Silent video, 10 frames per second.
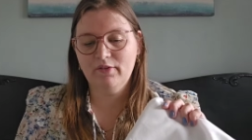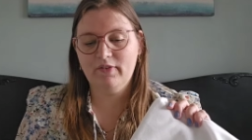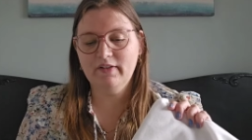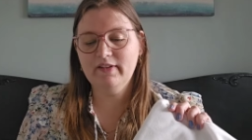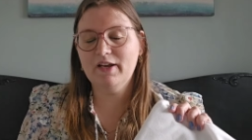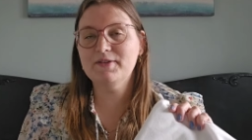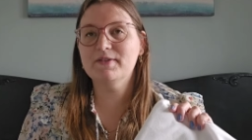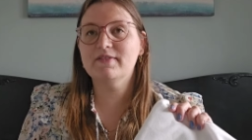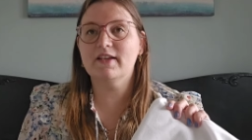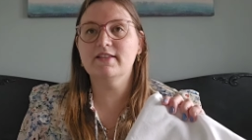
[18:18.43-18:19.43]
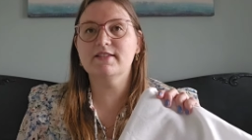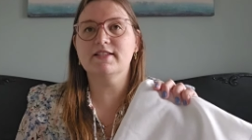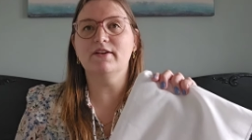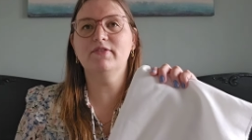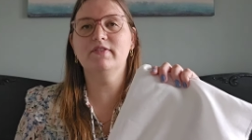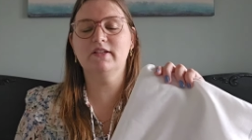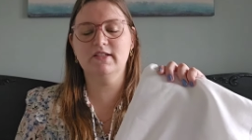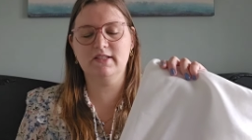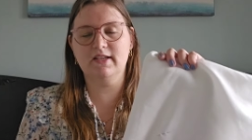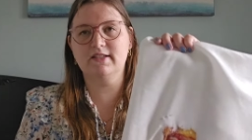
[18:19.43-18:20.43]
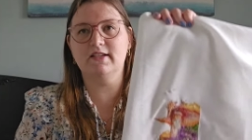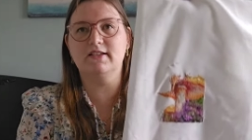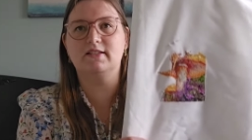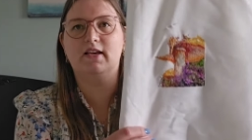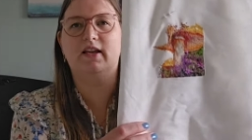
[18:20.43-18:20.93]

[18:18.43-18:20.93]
1017 stitches.